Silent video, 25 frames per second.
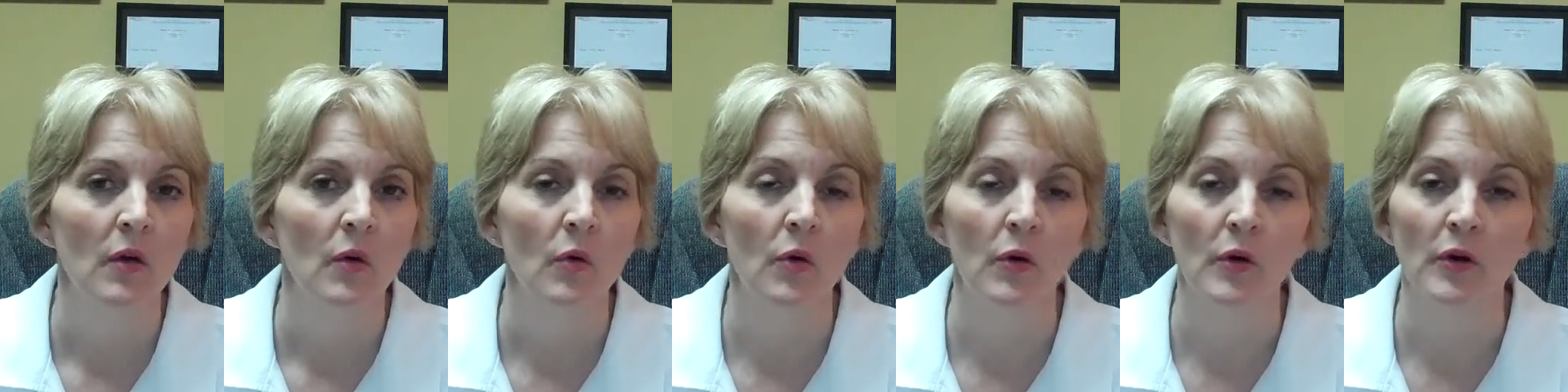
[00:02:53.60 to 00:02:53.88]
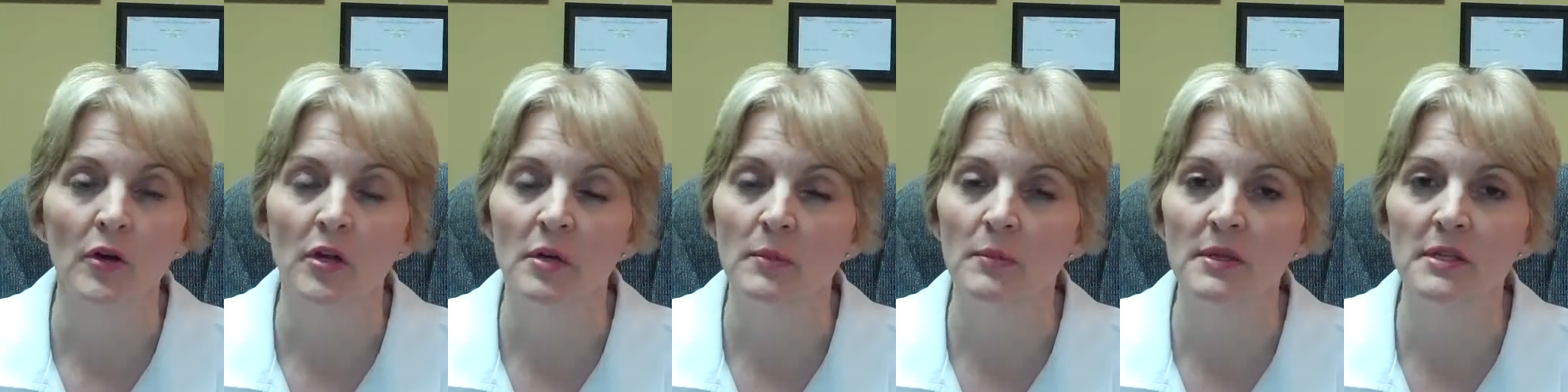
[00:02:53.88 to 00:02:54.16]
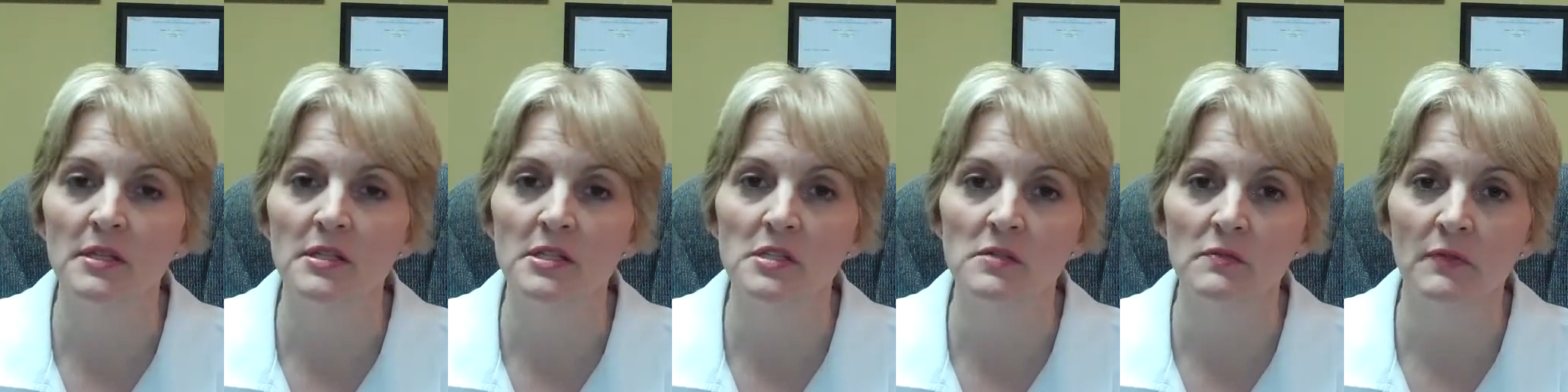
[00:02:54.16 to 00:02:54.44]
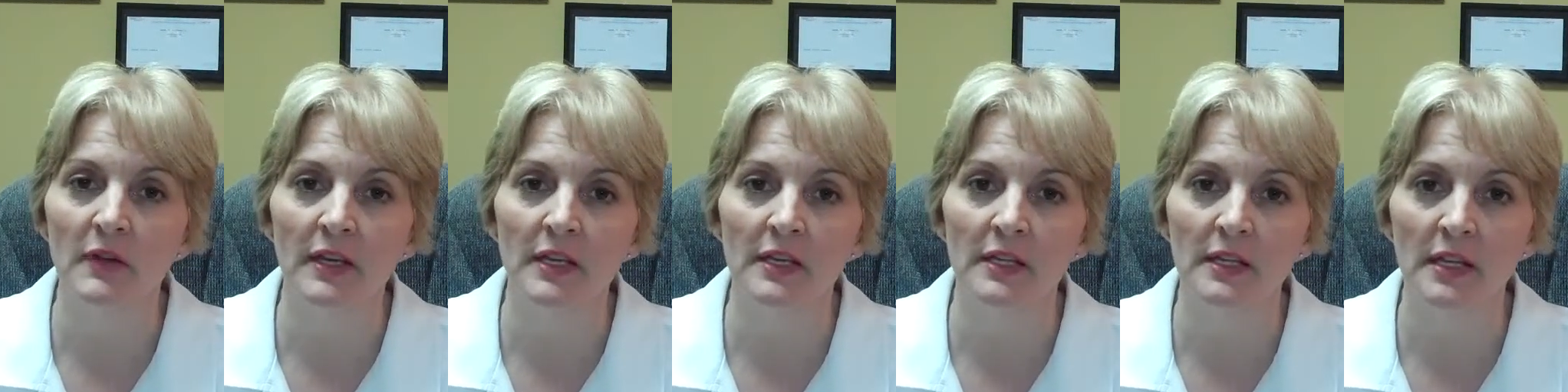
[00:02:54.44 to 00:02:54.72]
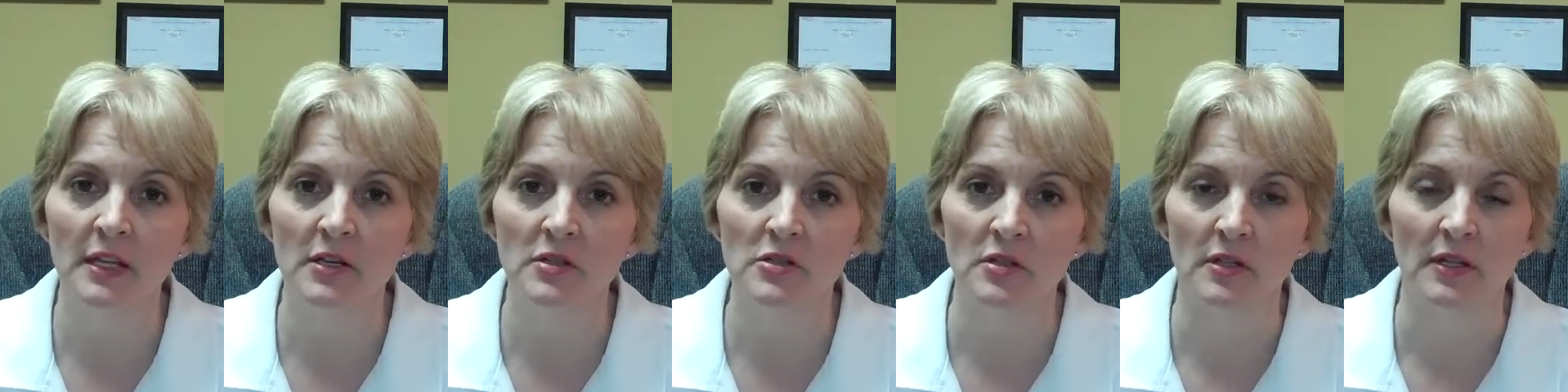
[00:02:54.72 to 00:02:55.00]
or it could be
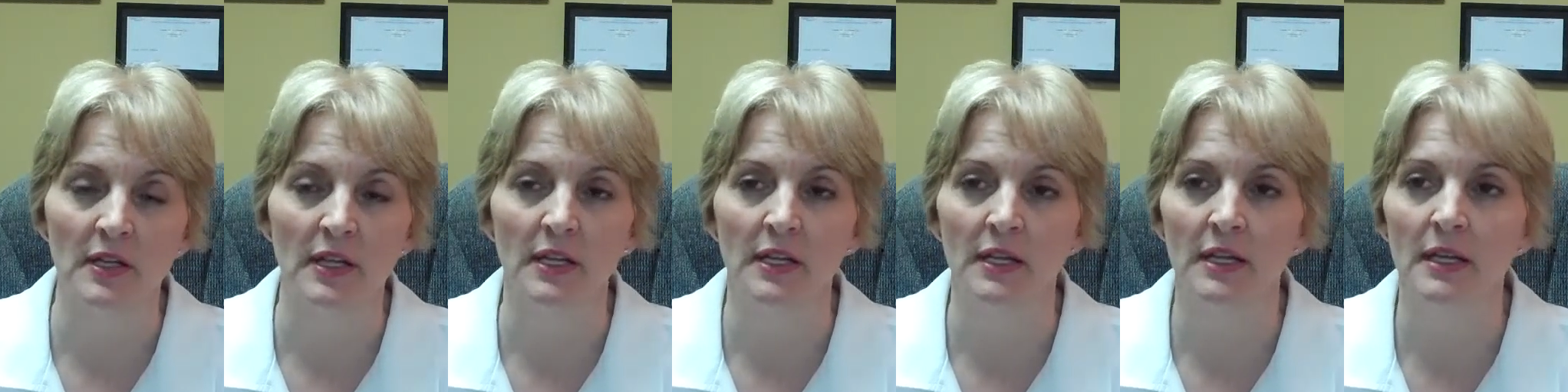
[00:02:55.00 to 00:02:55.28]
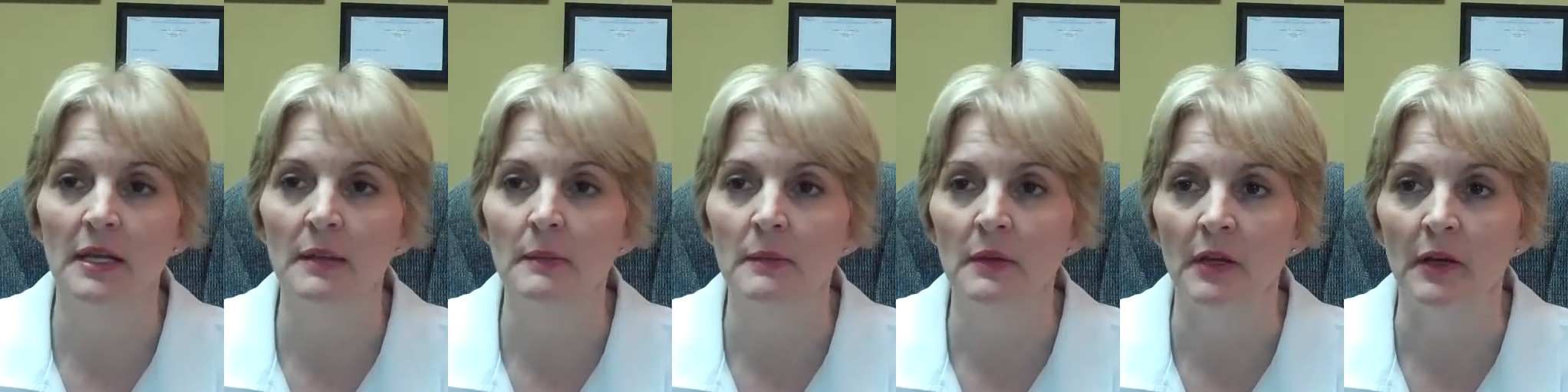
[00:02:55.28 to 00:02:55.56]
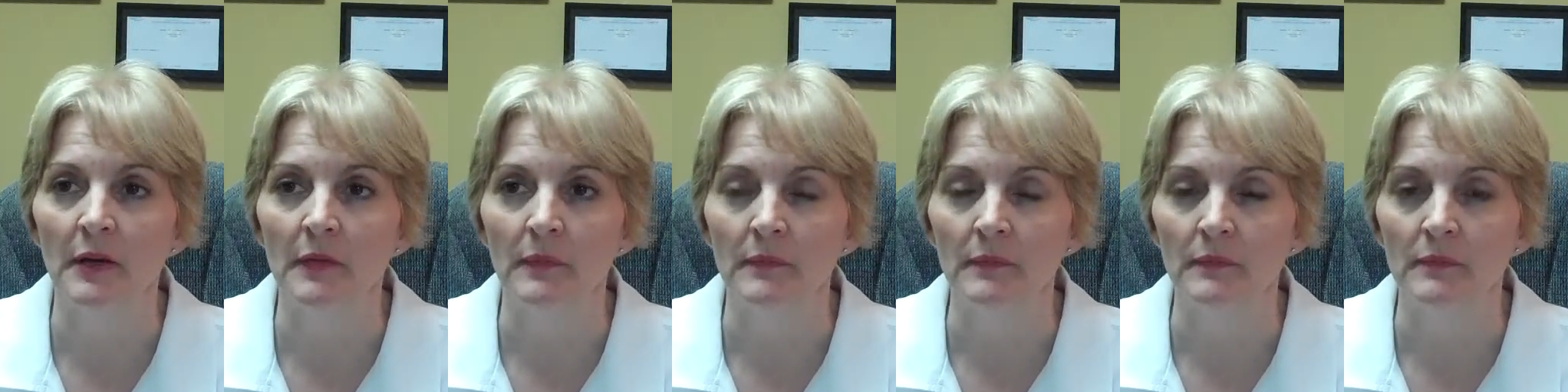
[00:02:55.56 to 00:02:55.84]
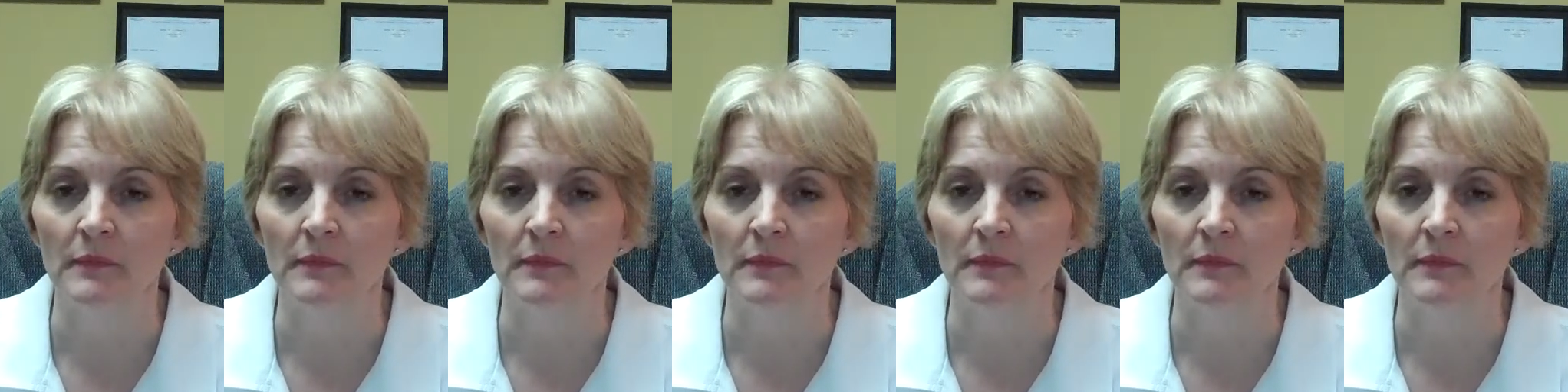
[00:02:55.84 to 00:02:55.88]
dysregulation like anemia.